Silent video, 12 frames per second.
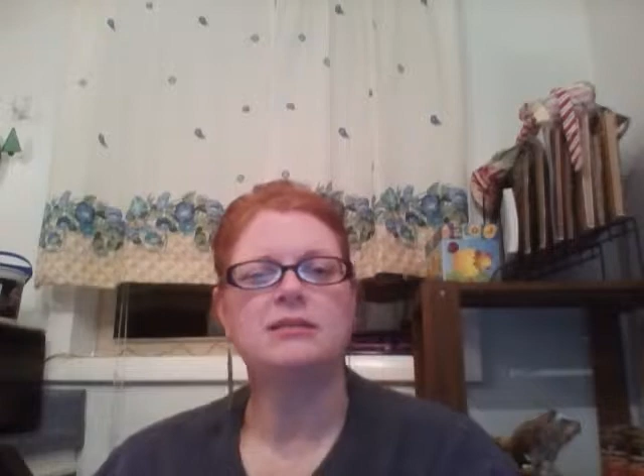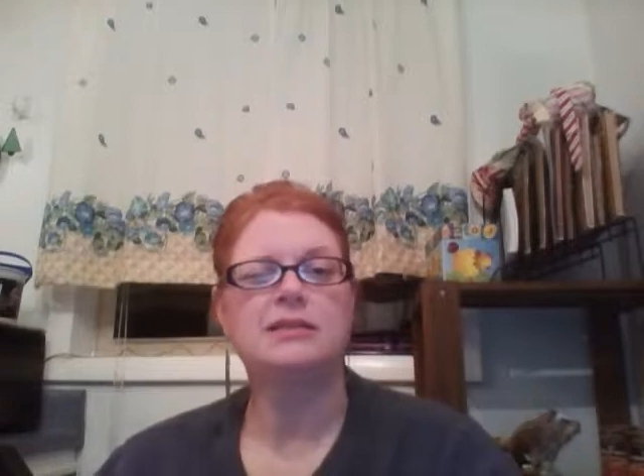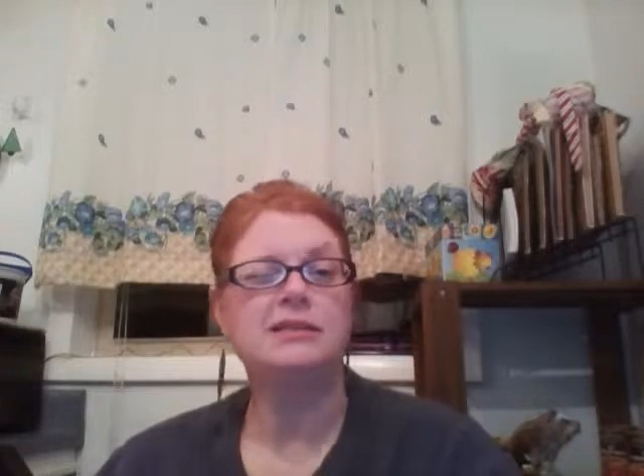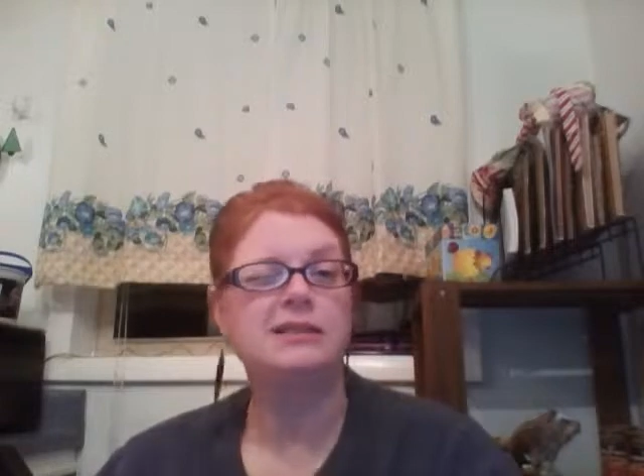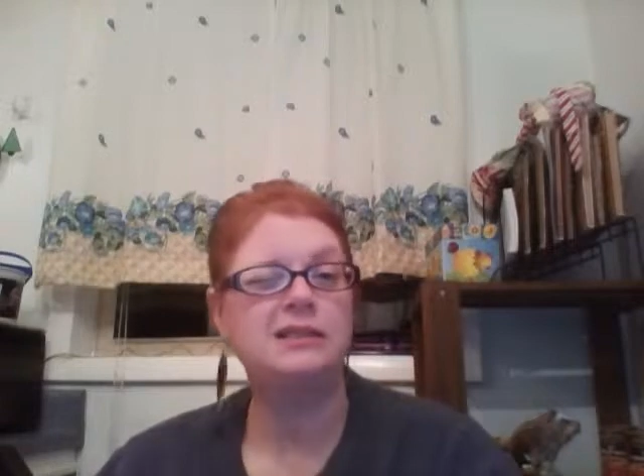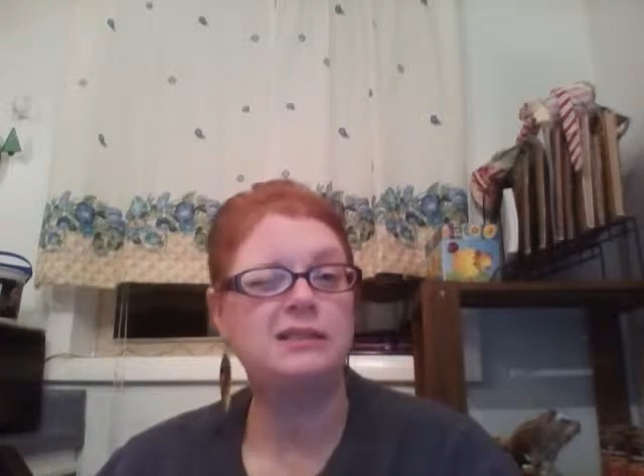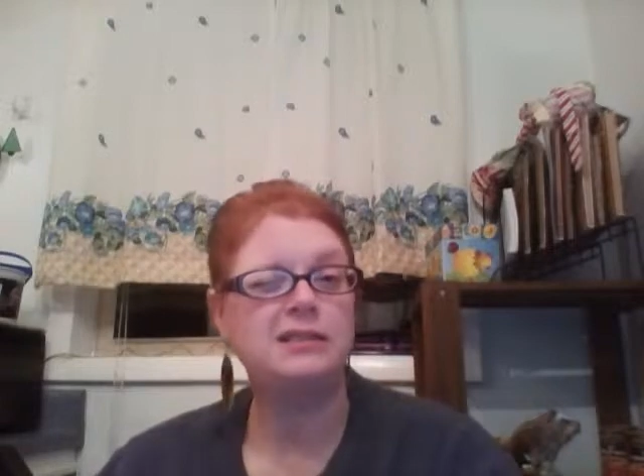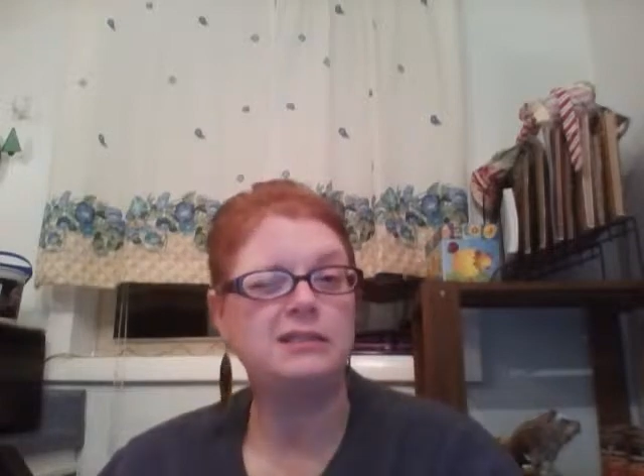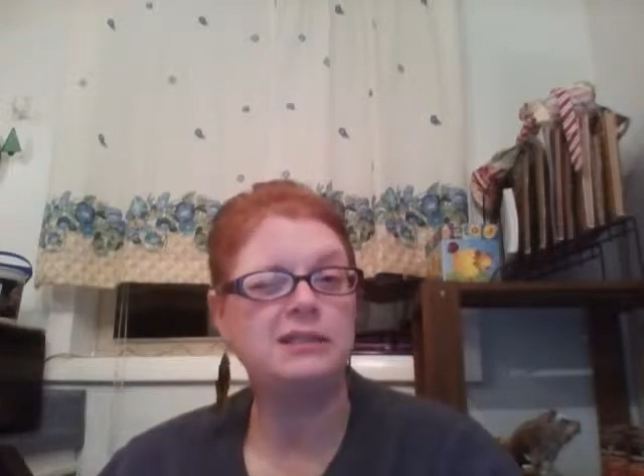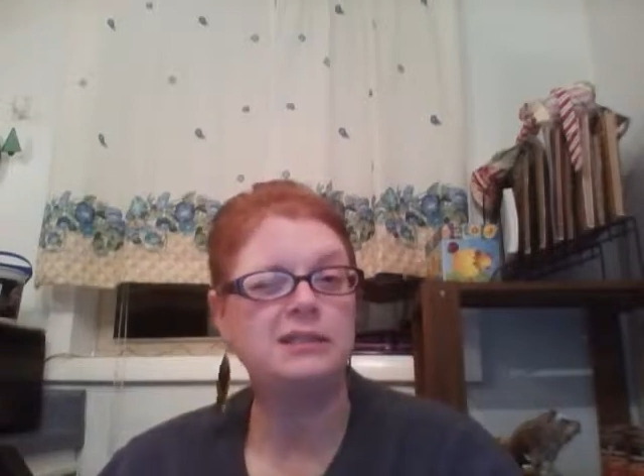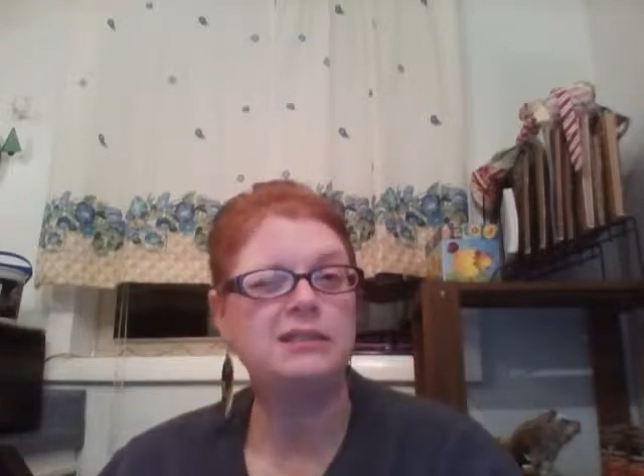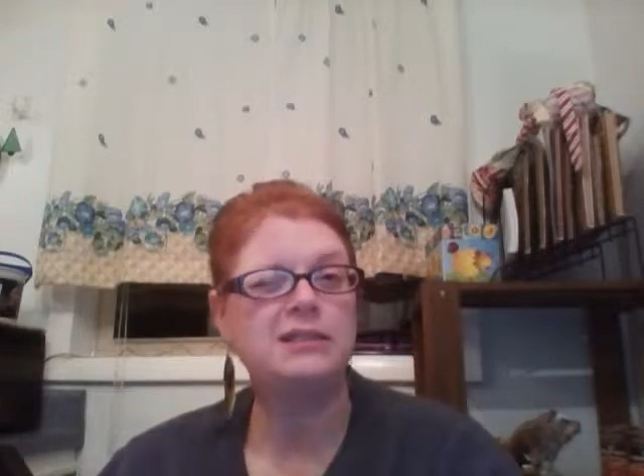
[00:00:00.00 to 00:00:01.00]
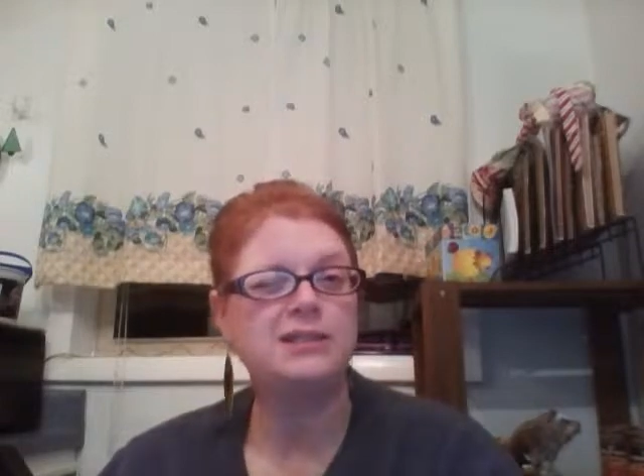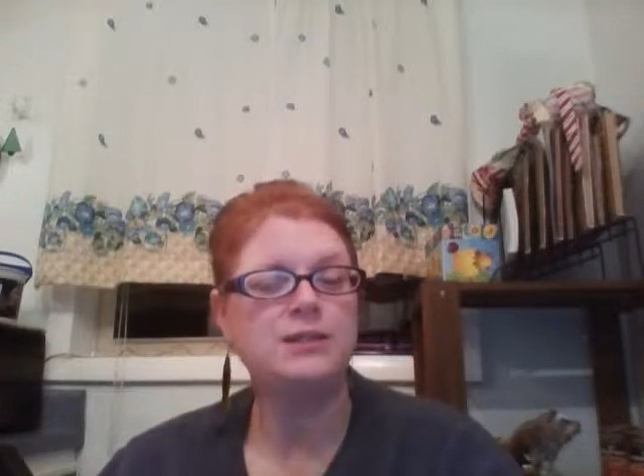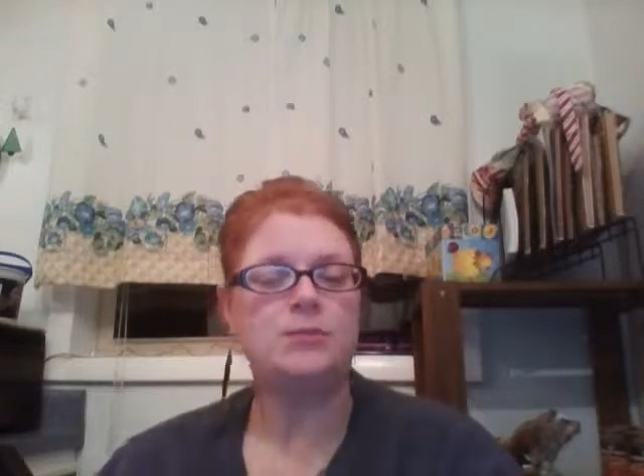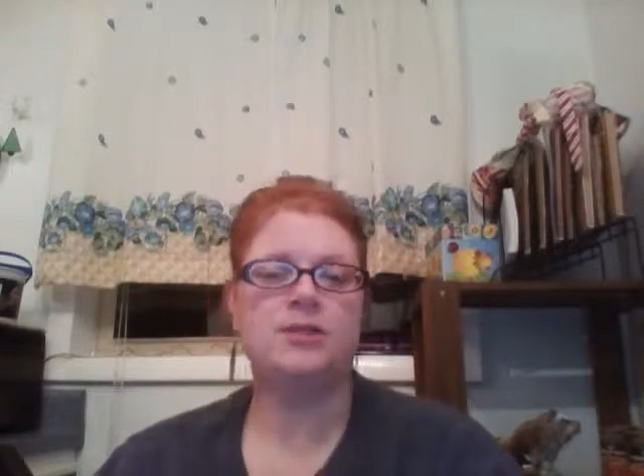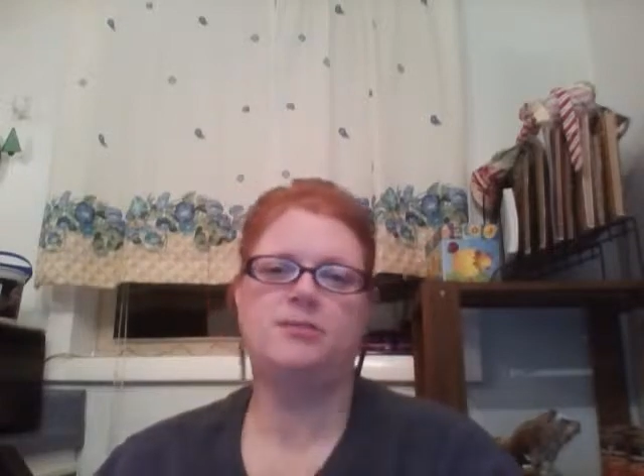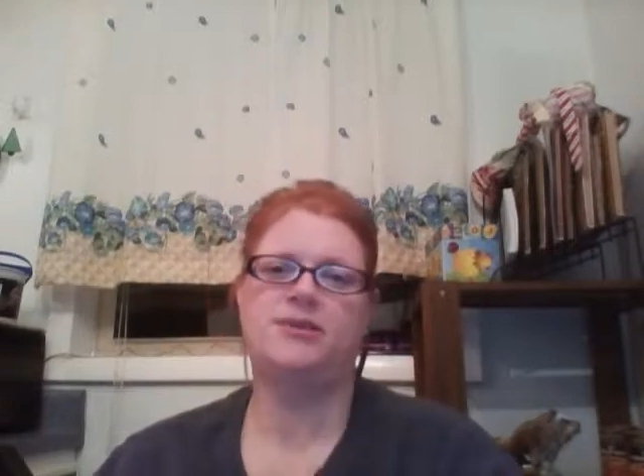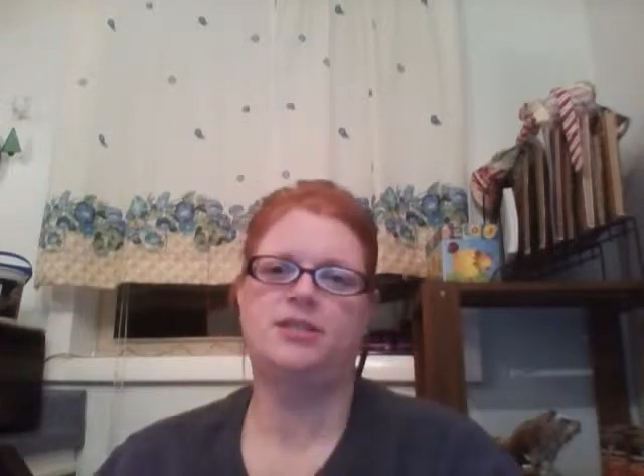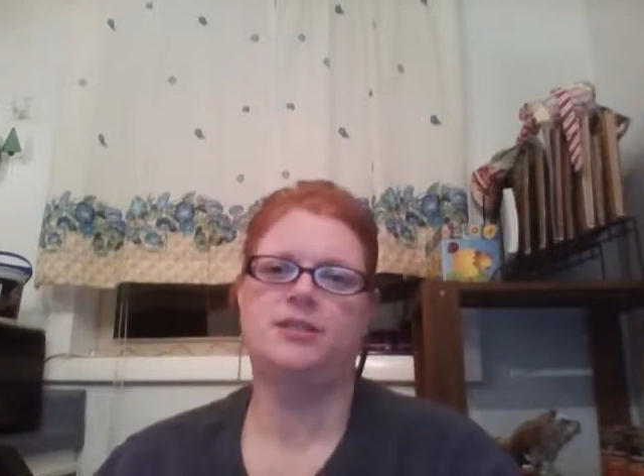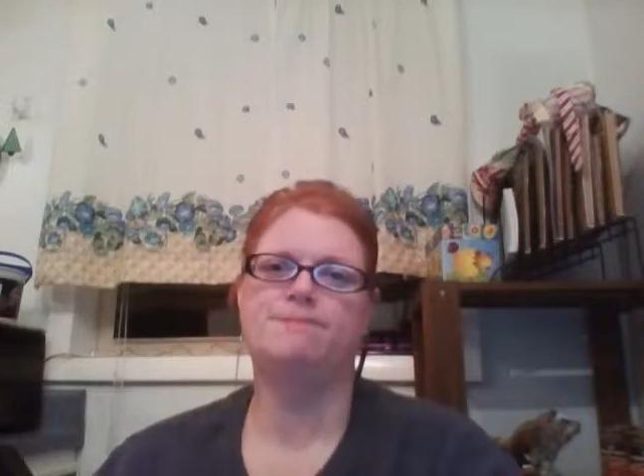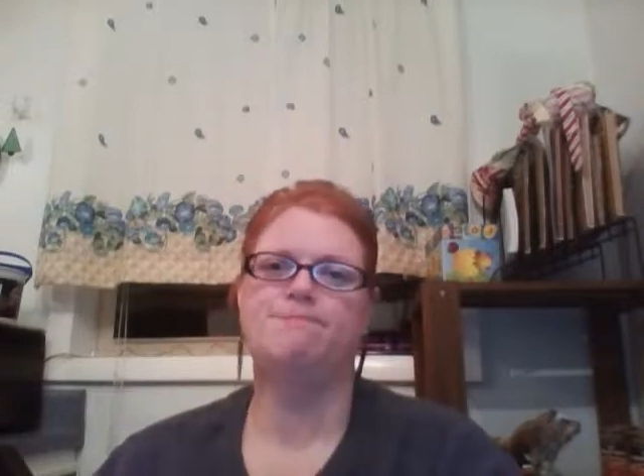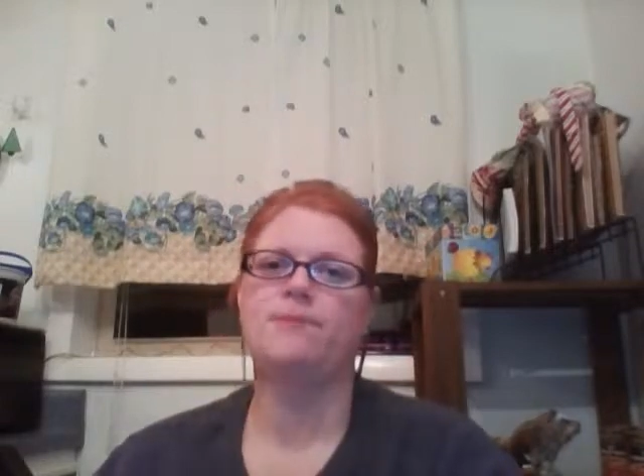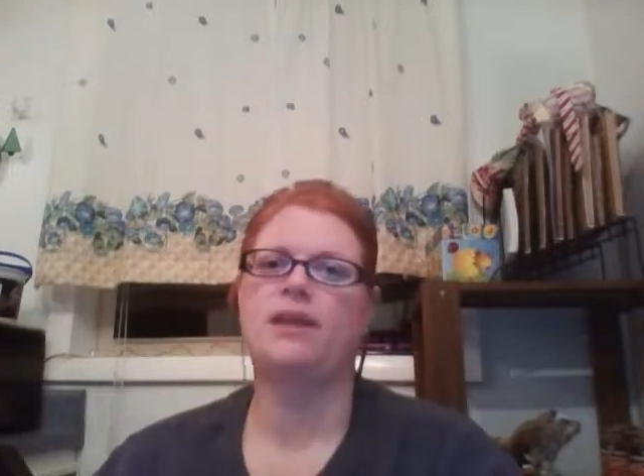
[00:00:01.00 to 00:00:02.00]
a little bit of
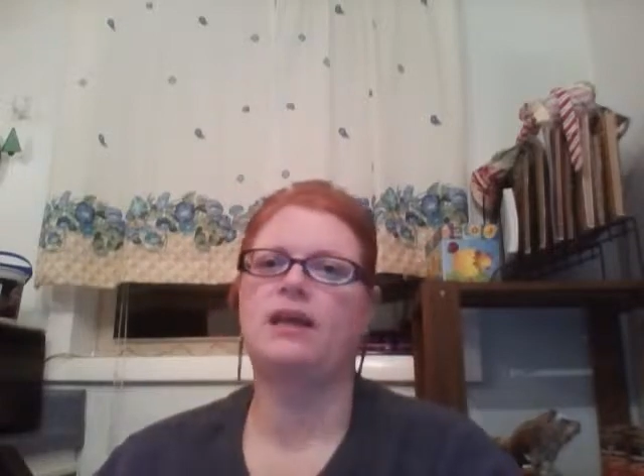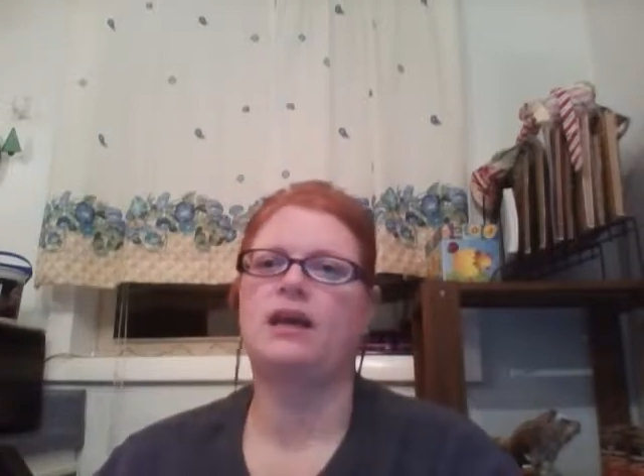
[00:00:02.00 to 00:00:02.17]
butter,